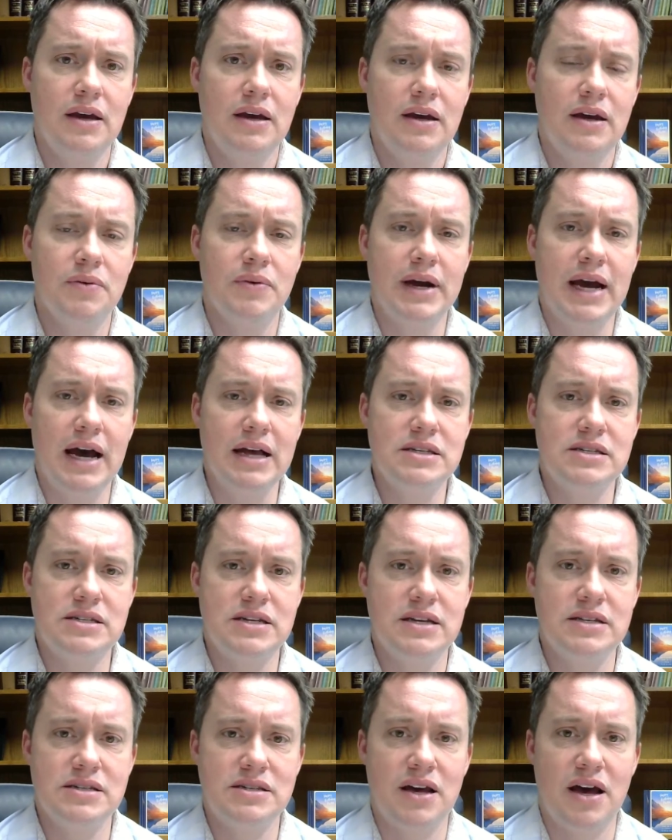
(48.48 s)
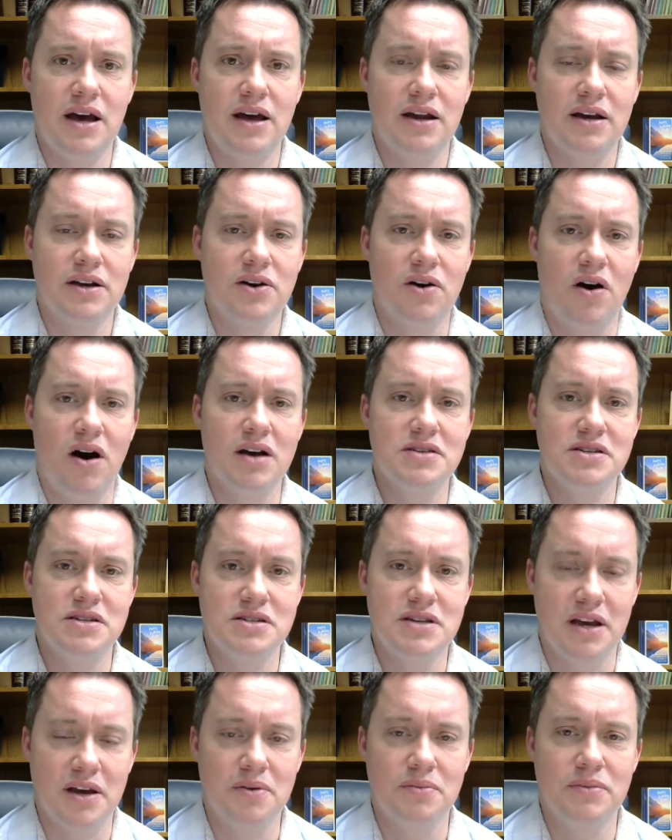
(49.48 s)
And when God sees that, it
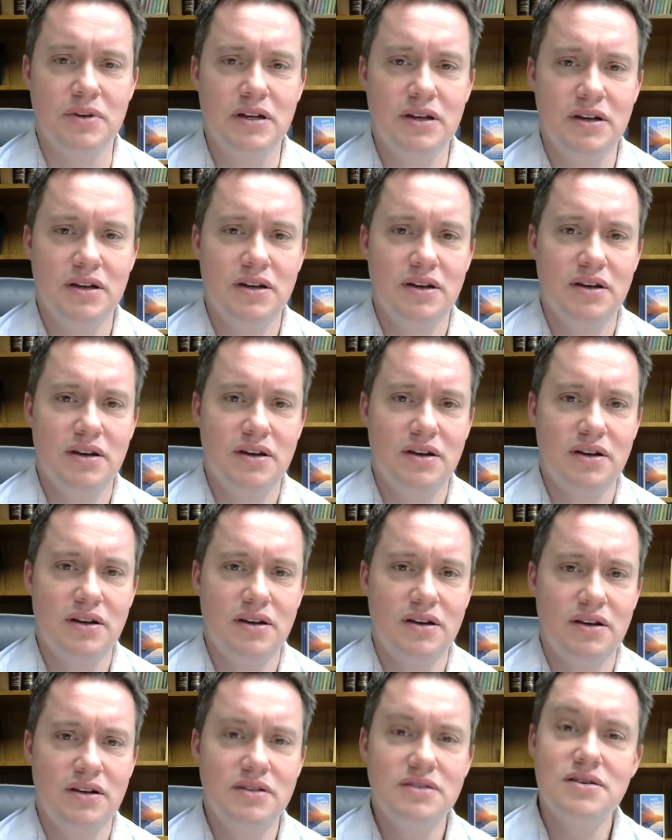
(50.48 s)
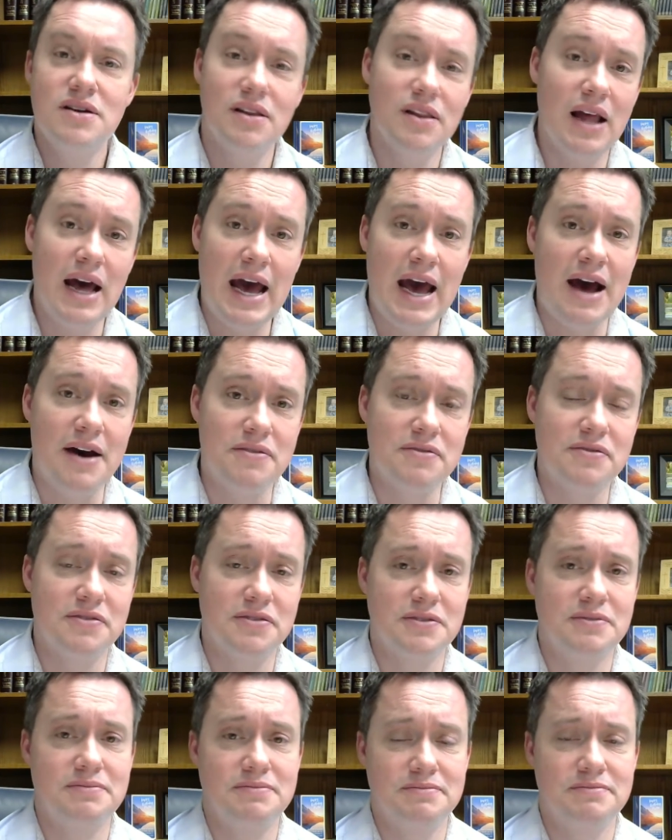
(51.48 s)
causes him to
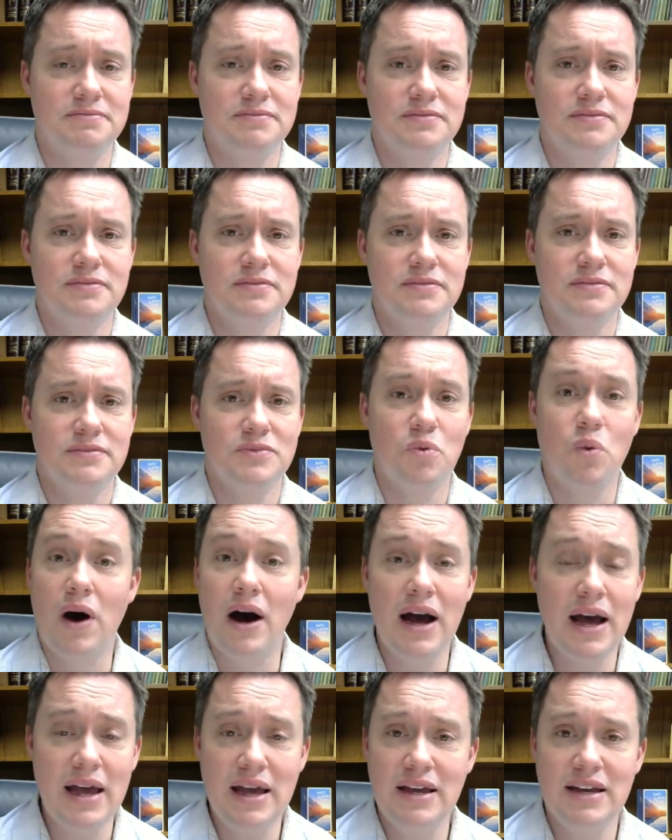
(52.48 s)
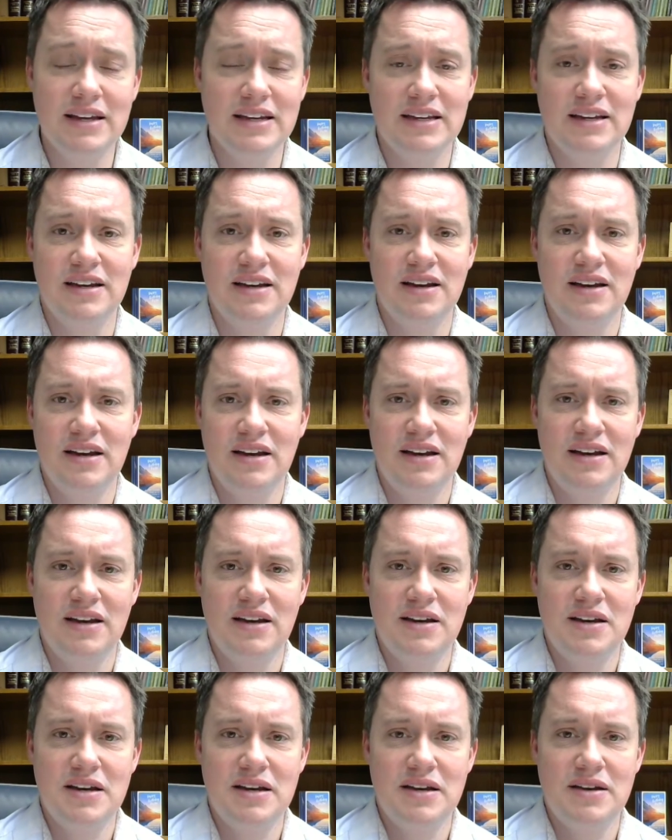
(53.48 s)
laugh. Why?
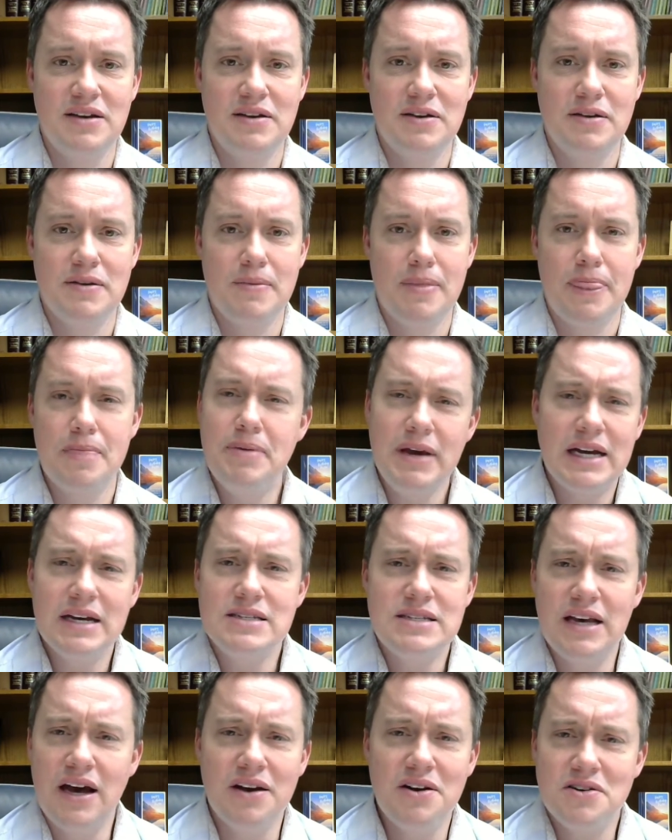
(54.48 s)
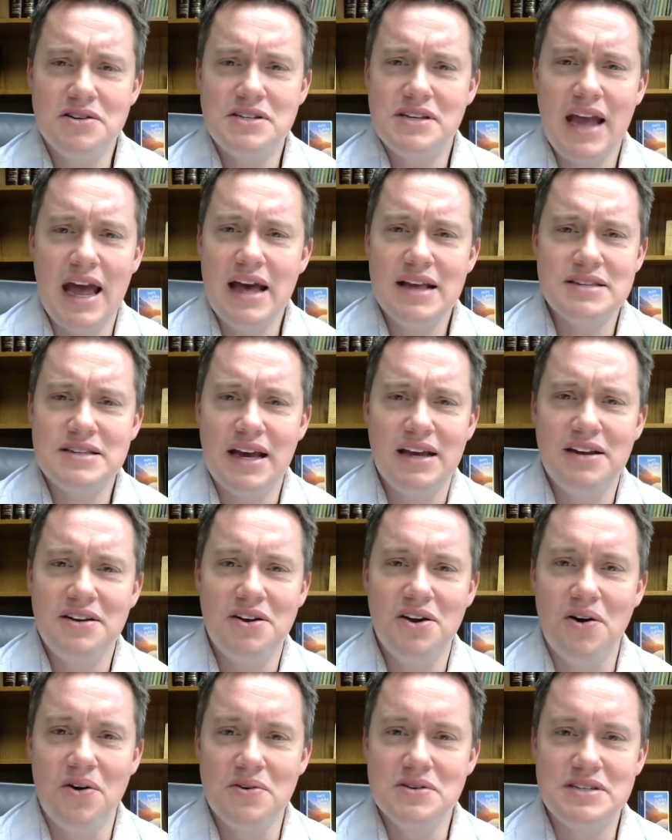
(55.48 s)
because he understands and
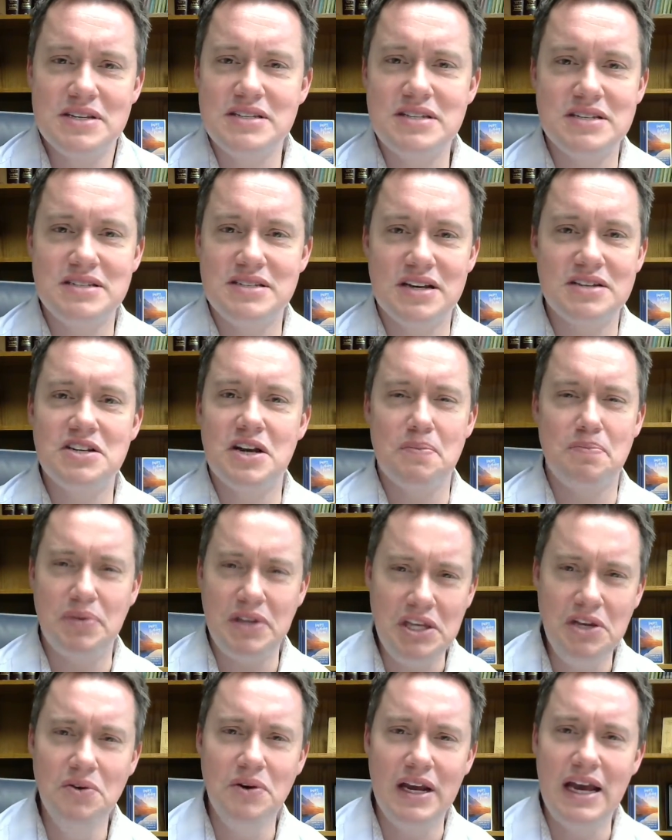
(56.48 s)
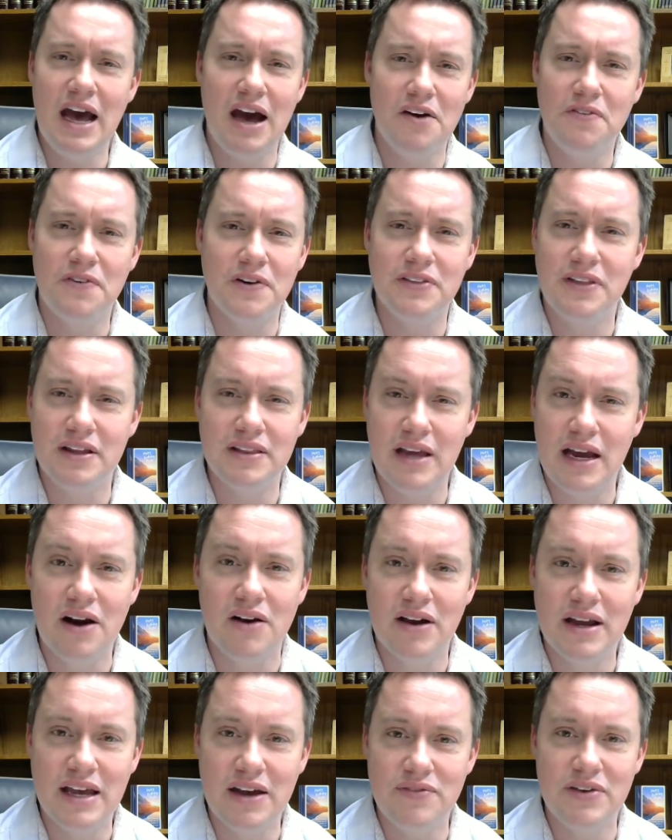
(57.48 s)
knows this is such a puny effort that they
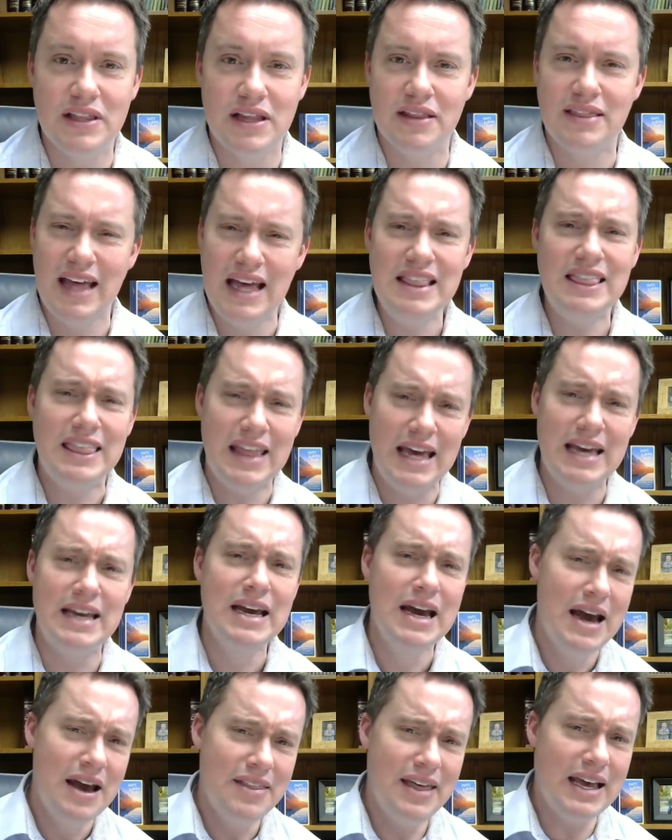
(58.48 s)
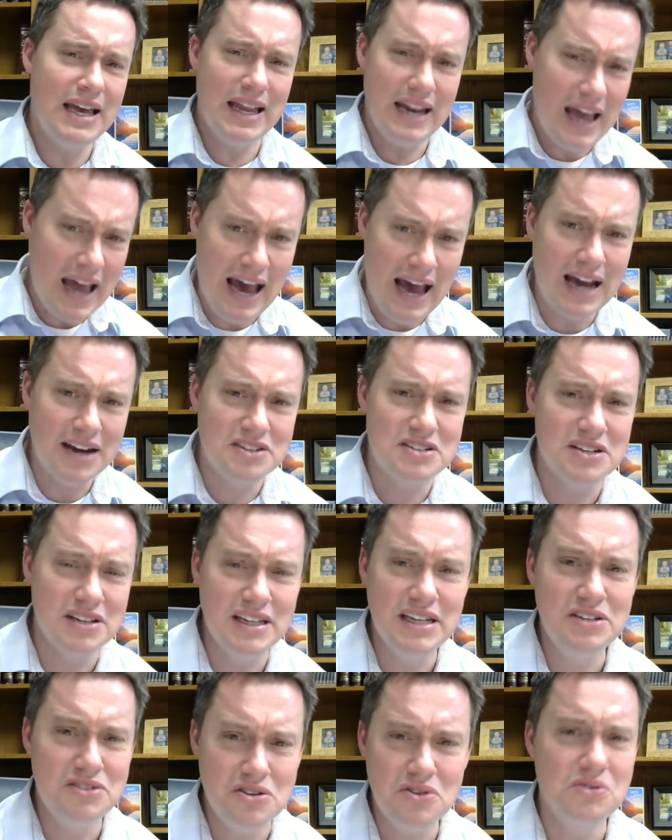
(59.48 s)
are giving that they think they can
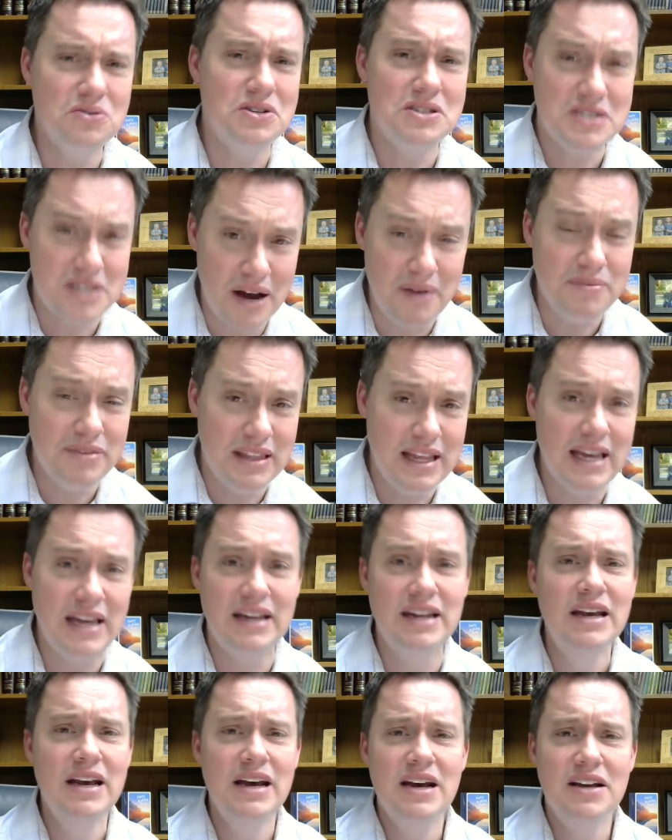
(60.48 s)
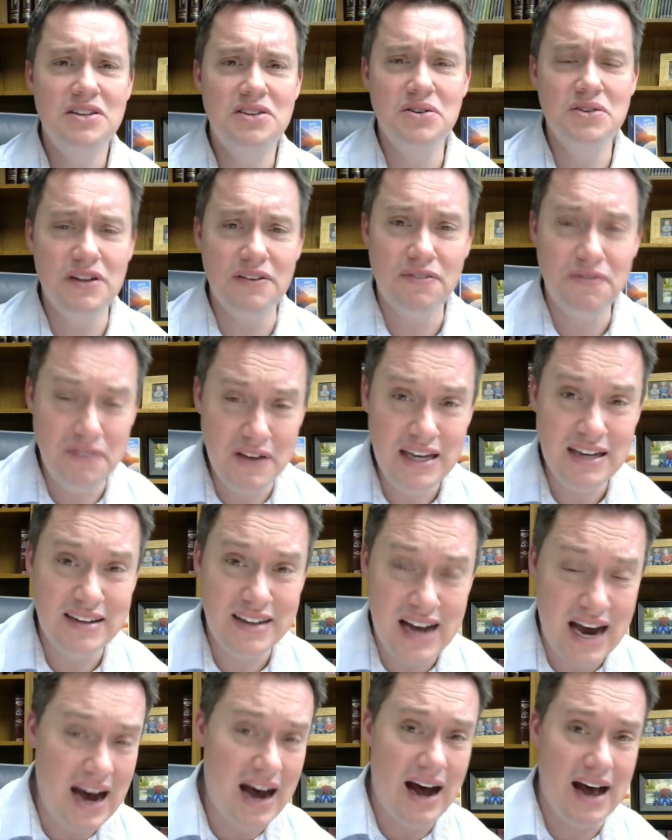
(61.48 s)
actually do something to defeat
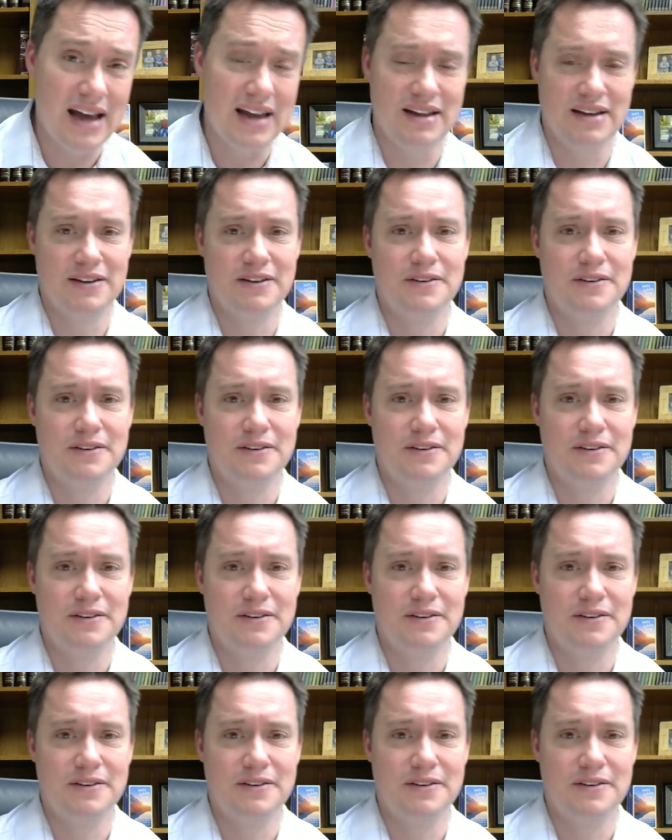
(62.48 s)
God.